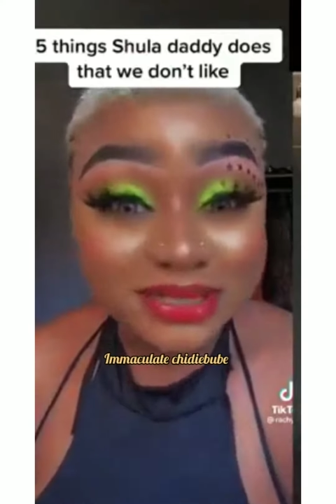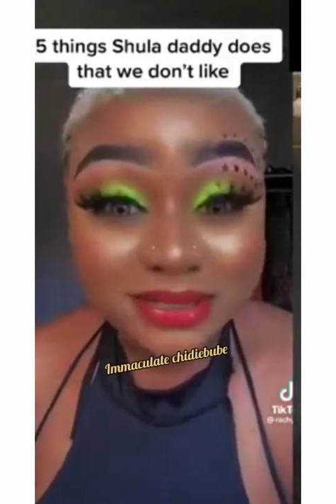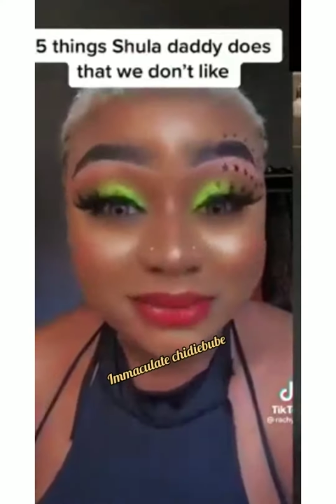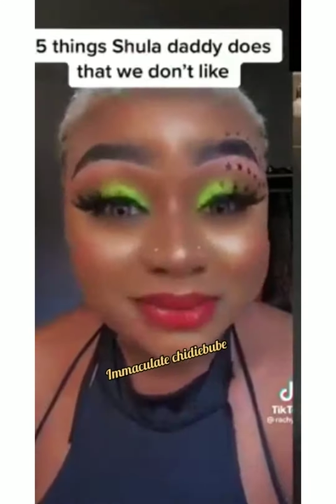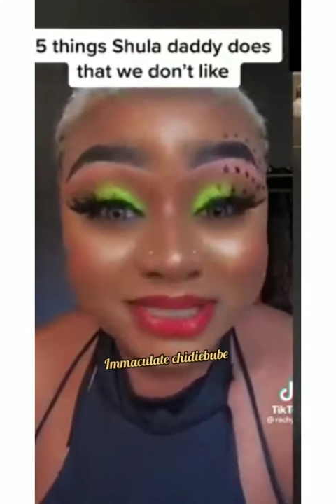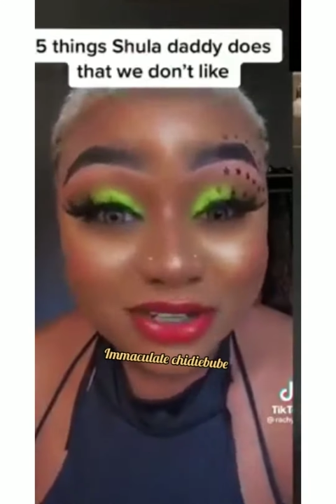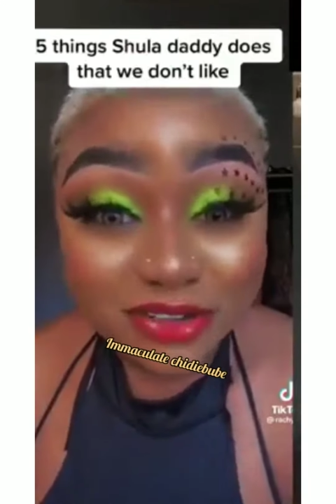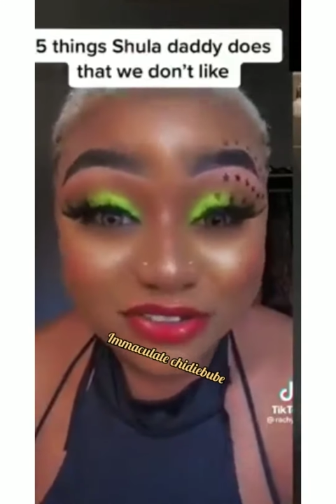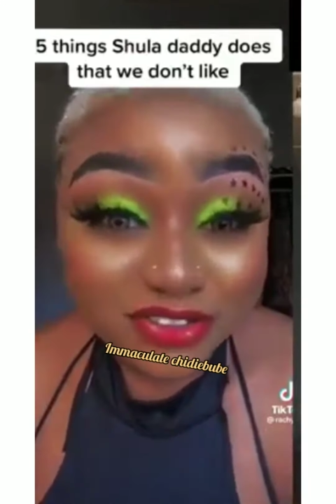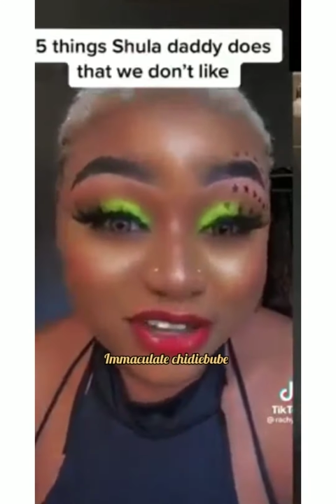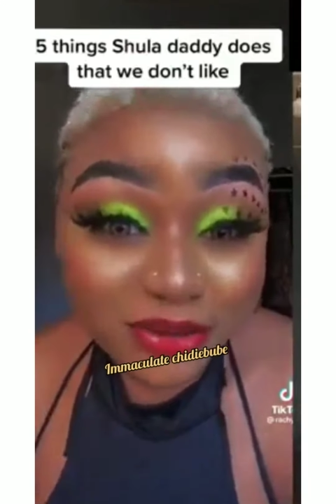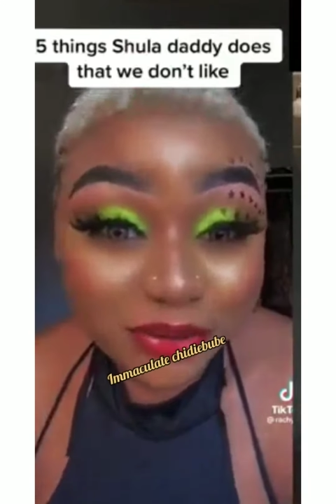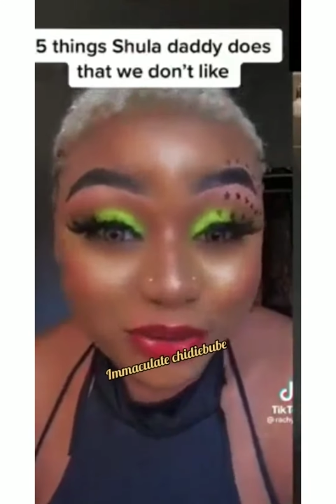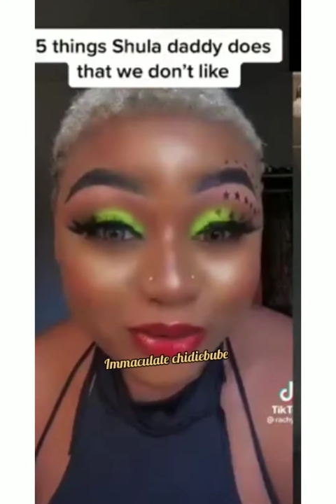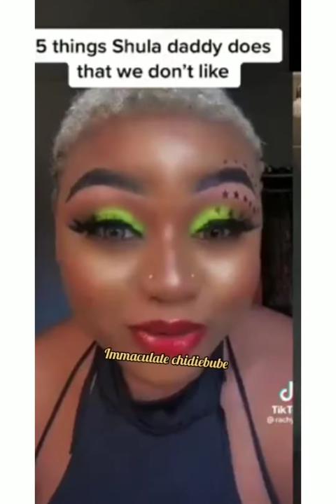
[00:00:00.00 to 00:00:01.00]
better quarter of
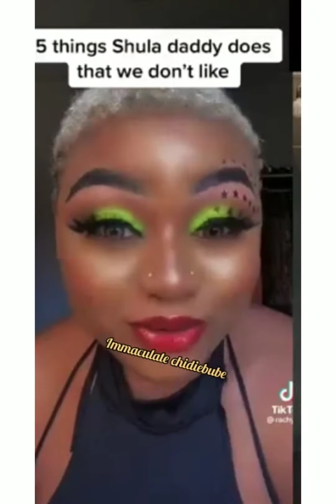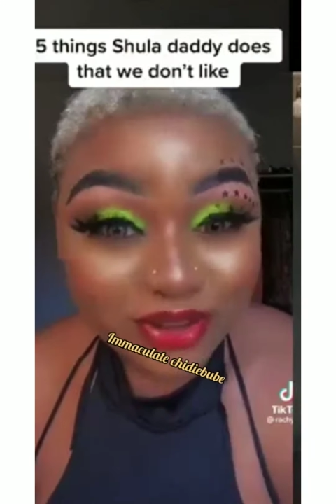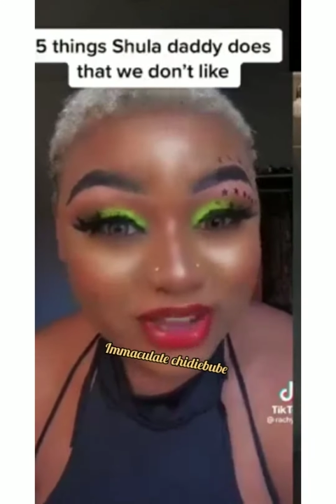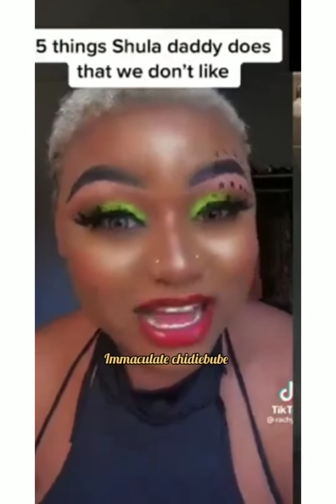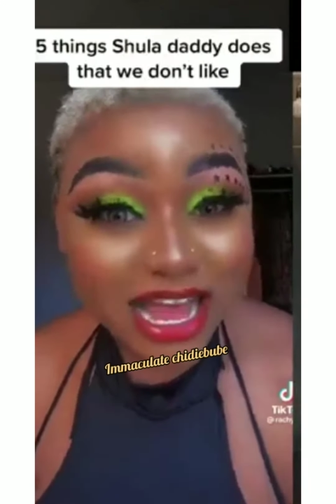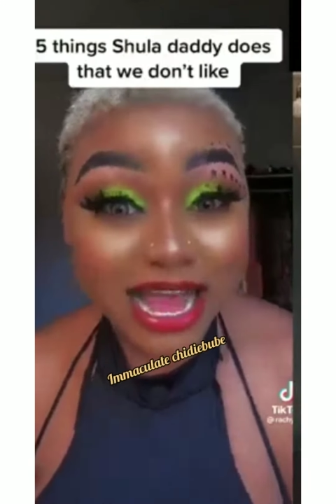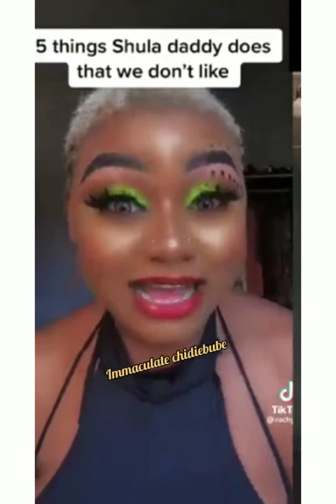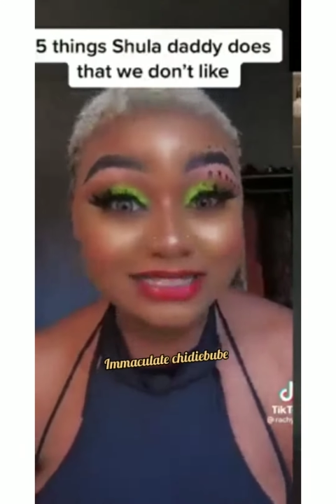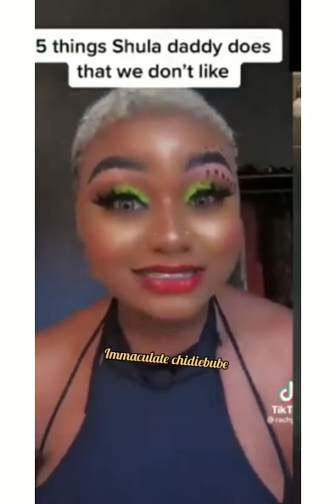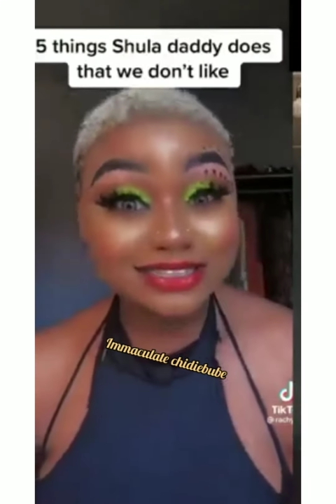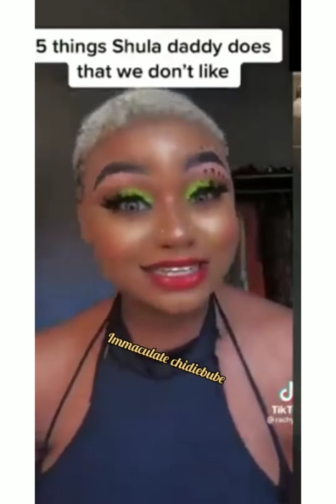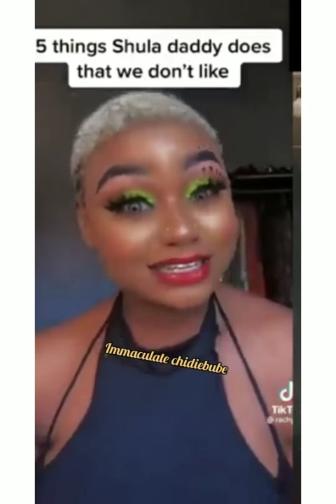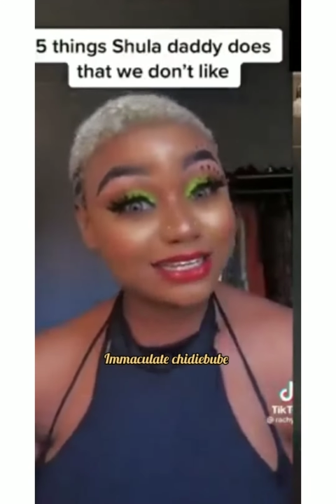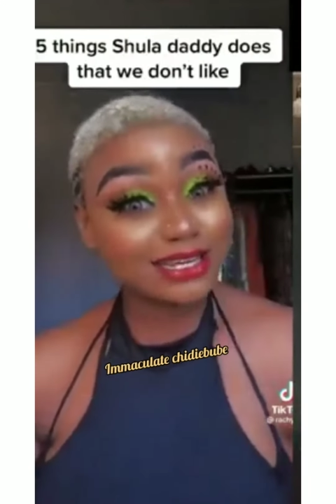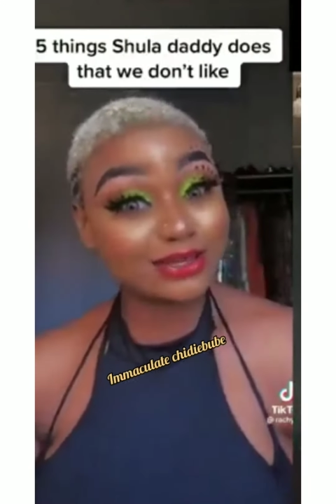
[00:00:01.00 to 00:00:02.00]
there all.
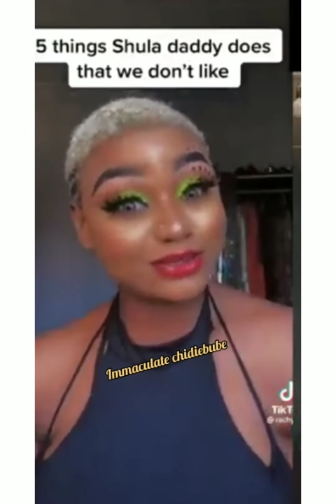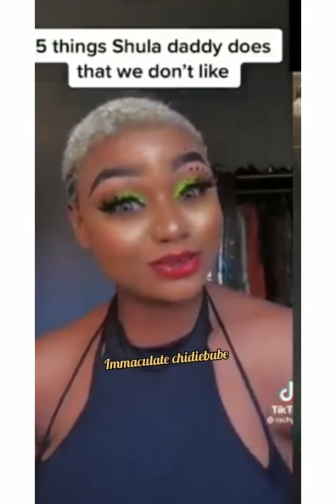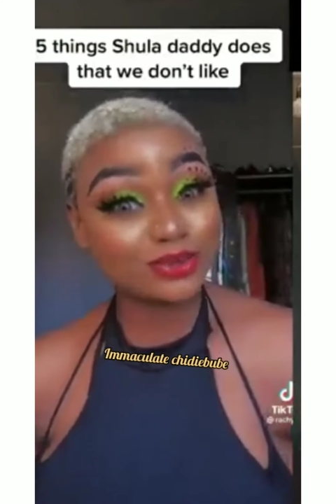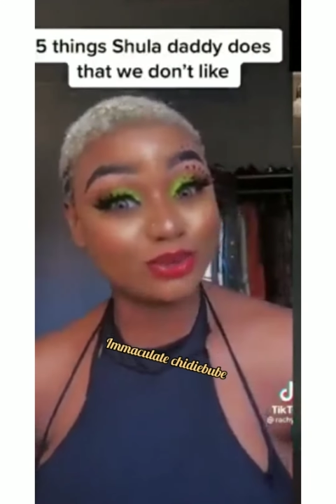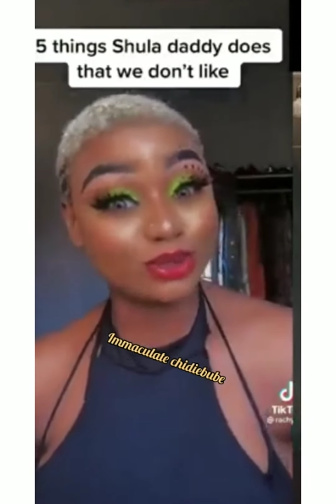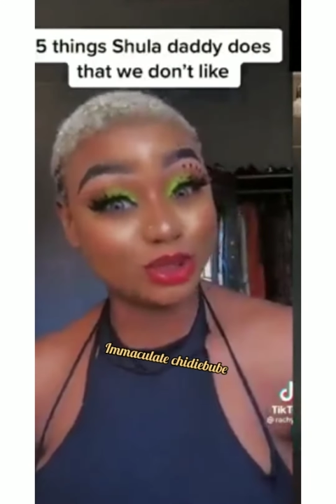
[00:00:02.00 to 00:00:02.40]
Asking girls to